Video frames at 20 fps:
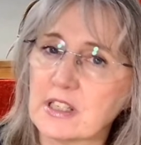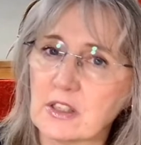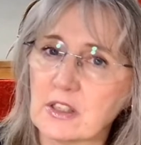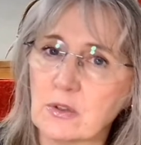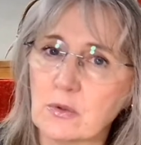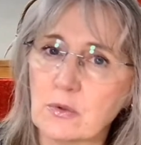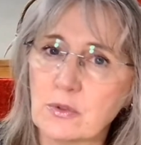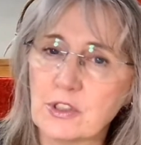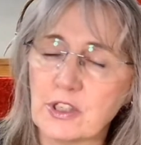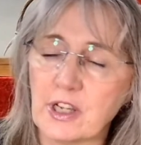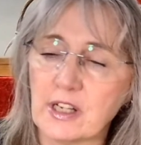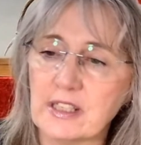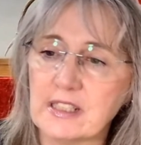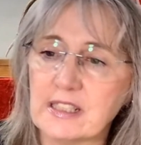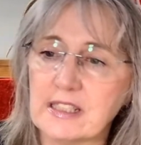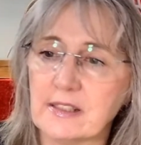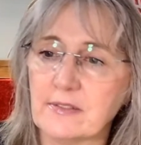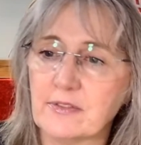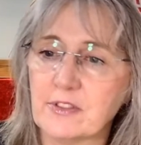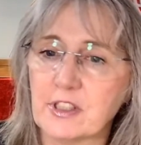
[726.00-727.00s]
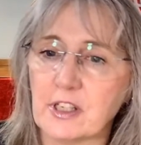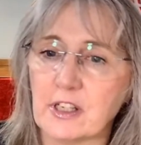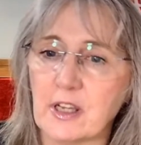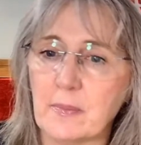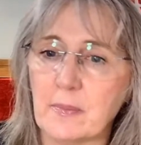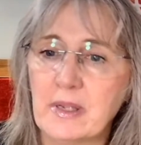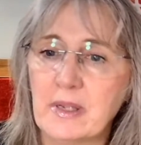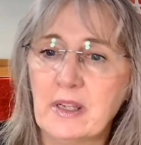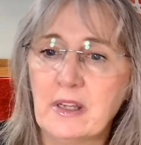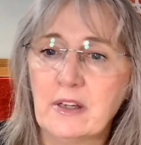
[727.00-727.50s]
as an alternative
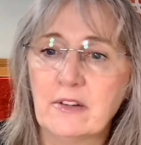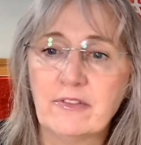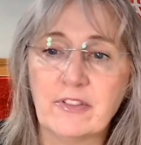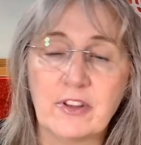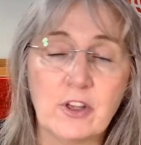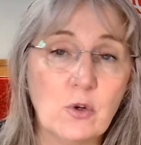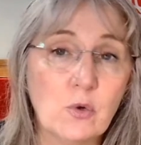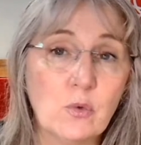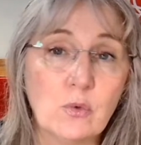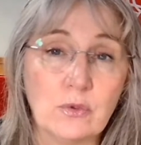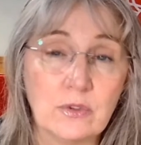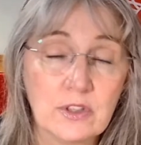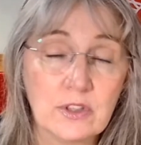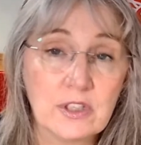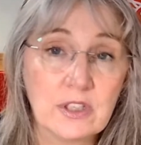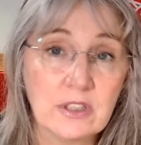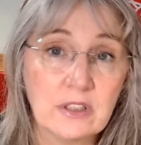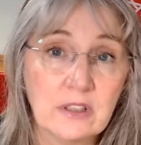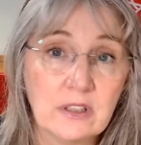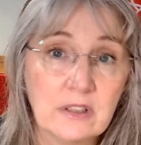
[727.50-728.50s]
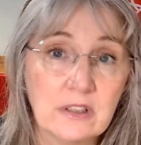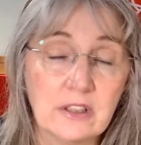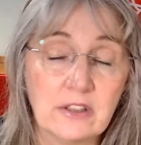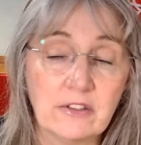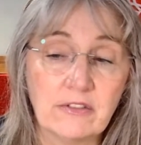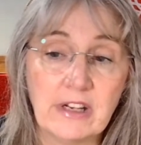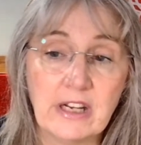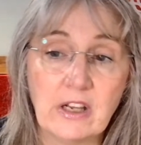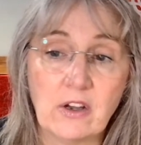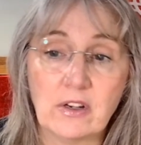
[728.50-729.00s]
term for the Norns, the
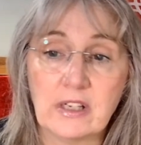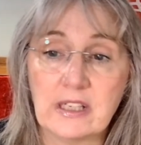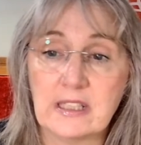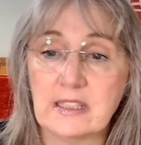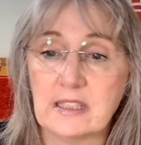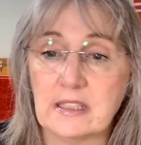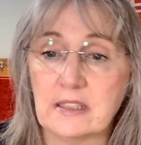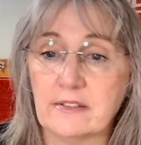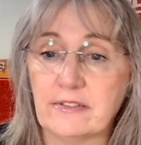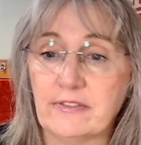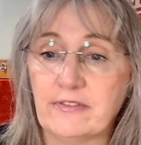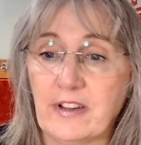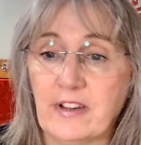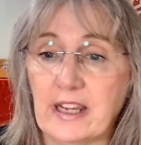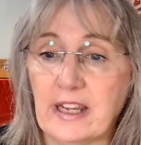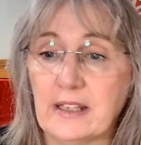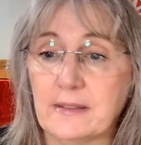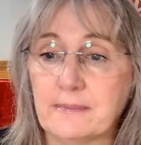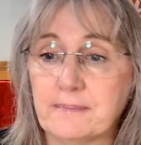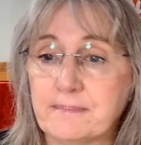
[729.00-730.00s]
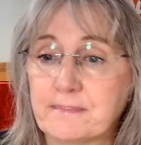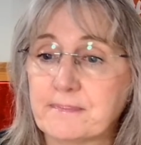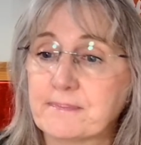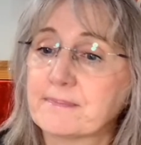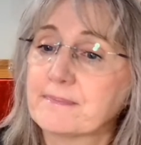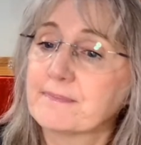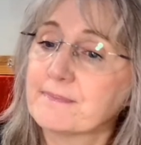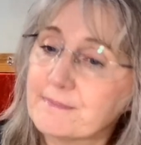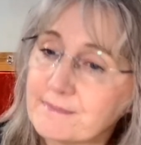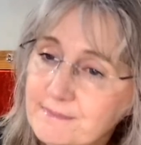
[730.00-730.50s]
three goddesses of fate.
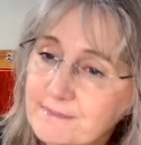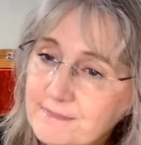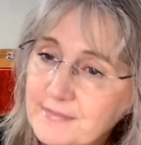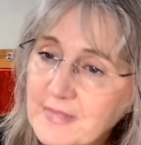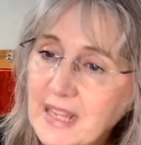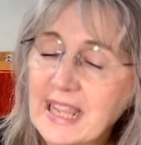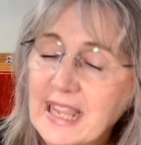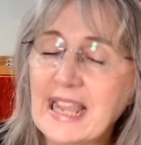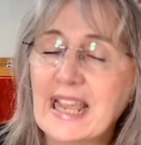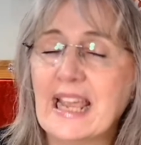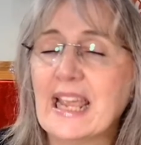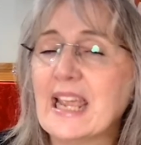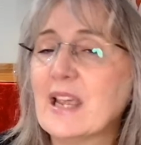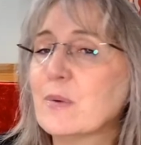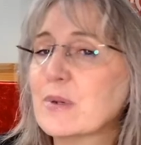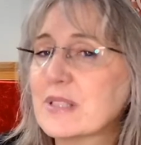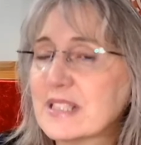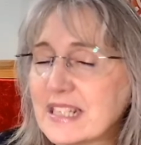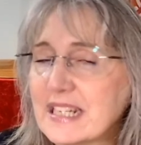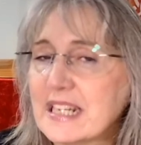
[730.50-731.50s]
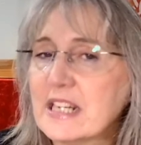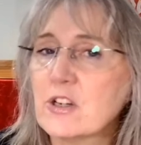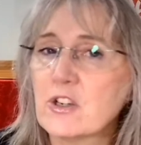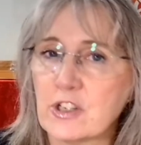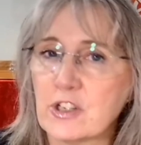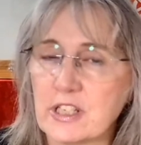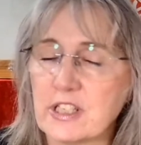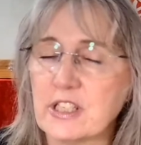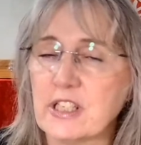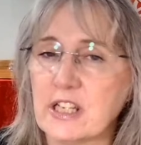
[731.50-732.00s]
It was an
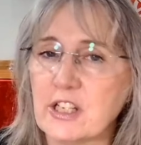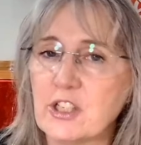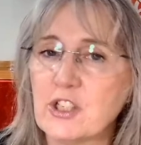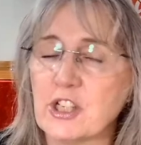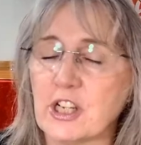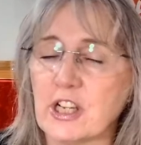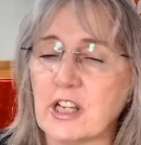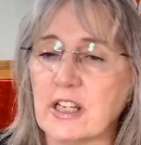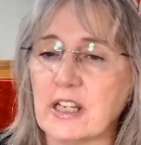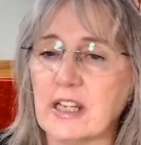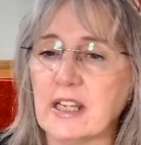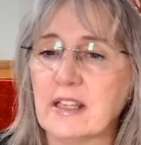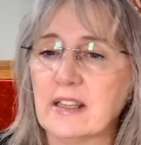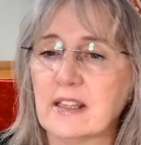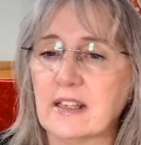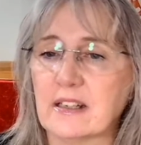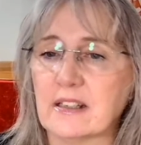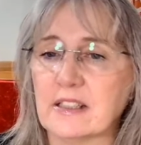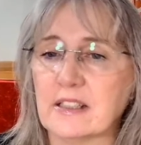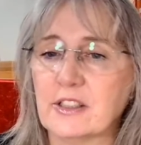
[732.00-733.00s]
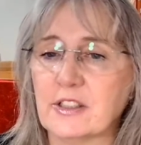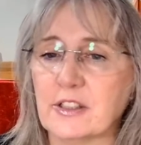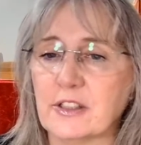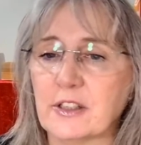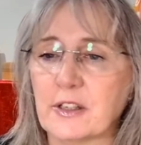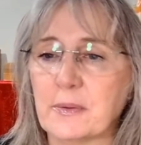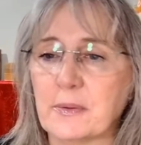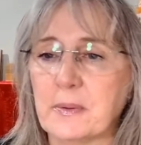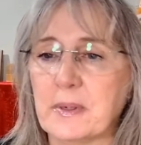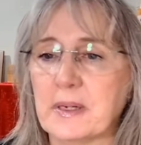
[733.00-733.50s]
interesting journey that I
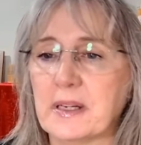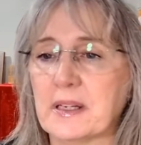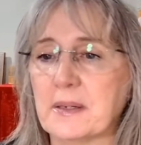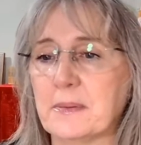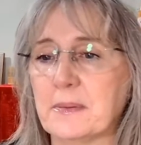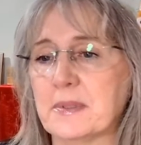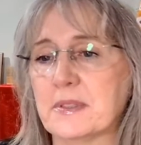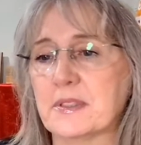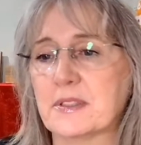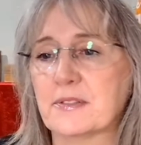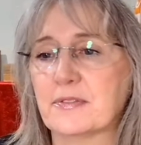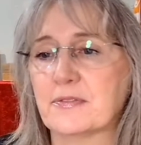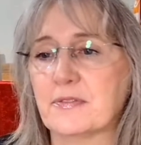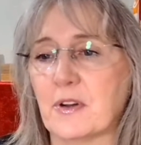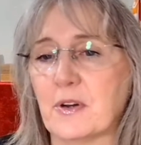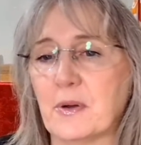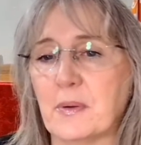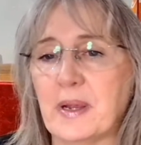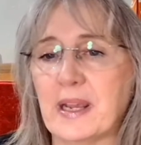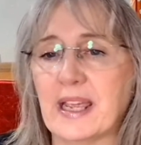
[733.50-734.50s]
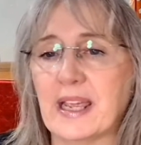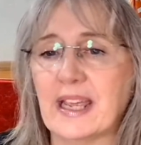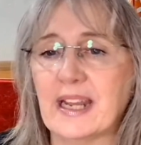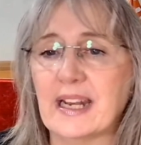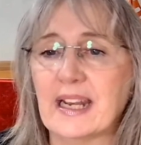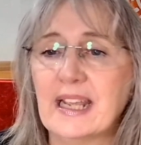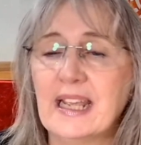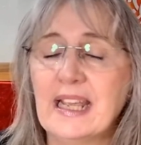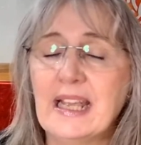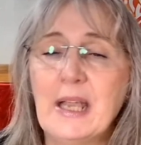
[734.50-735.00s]
took when I was following
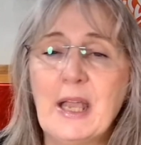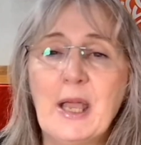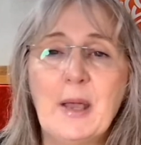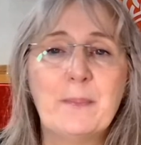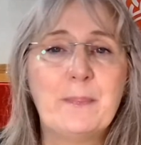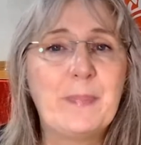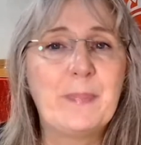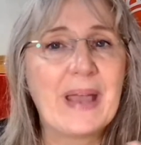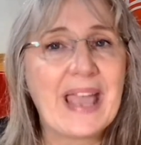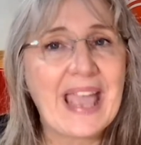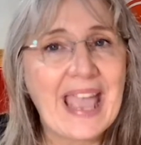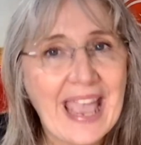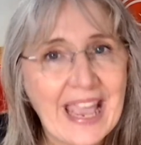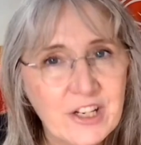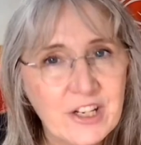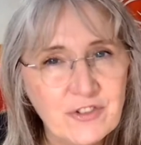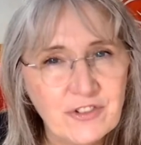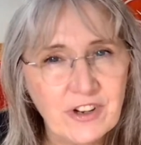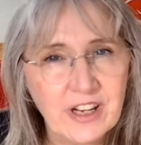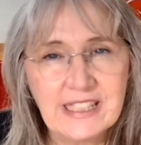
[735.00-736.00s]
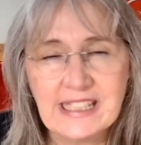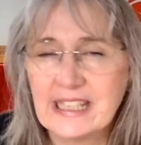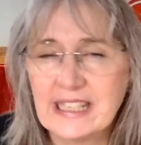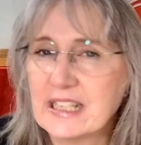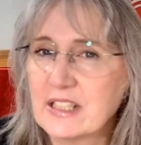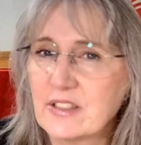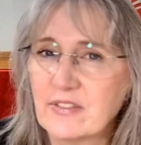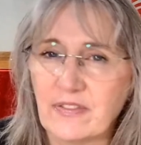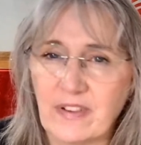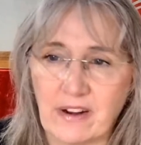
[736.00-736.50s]
it, but hedge
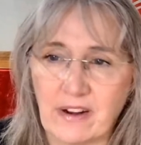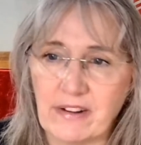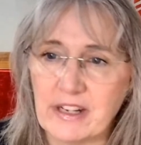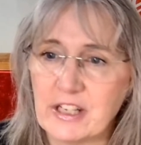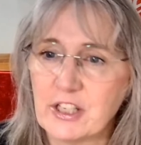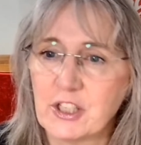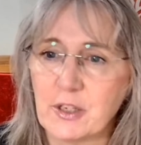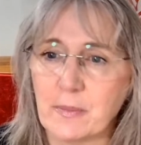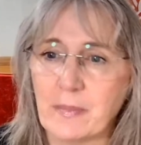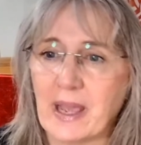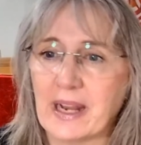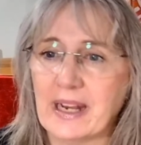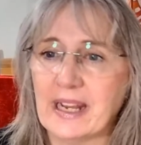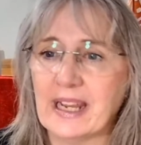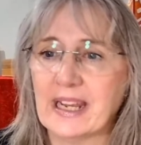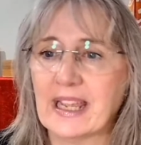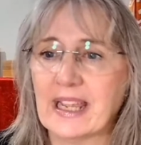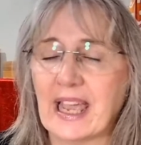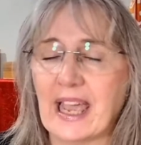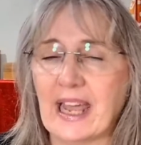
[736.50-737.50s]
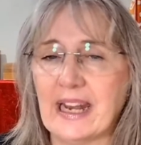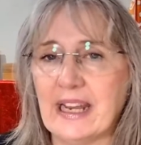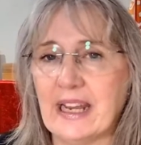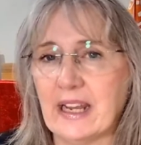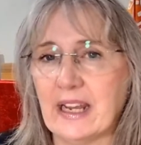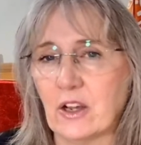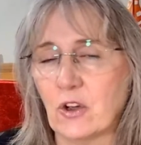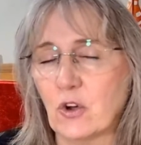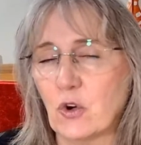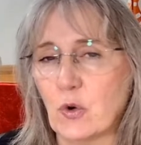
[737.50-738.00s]
riding is very shamanic and it
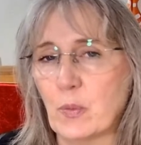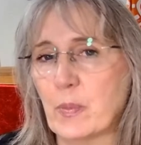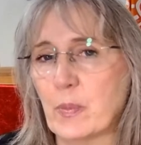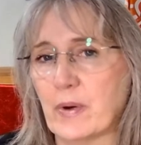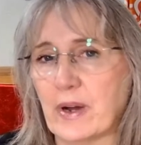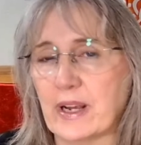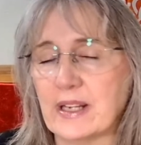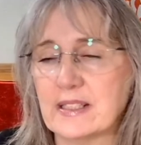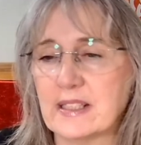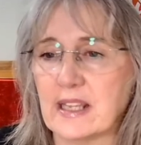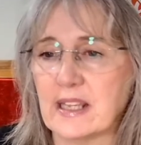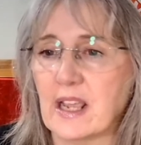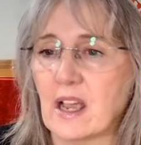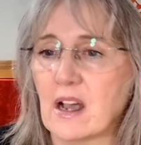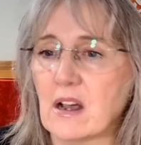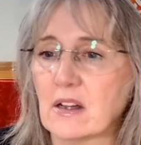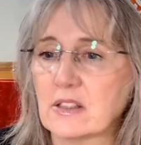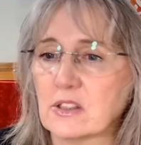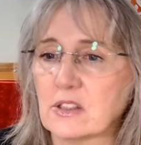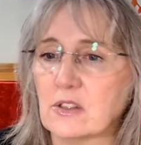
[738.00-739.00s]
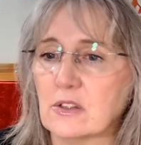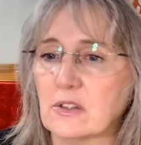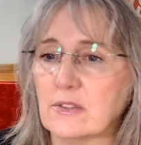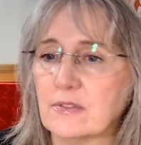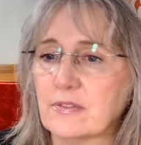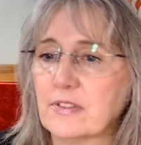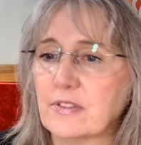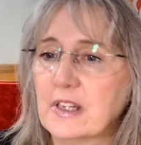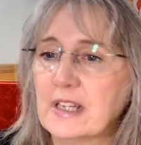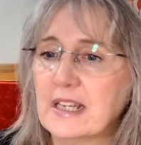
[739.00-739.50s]
incorporates the art
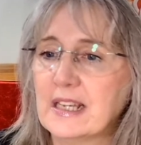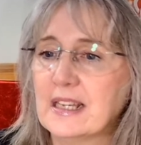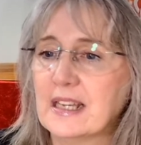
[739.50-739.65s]
of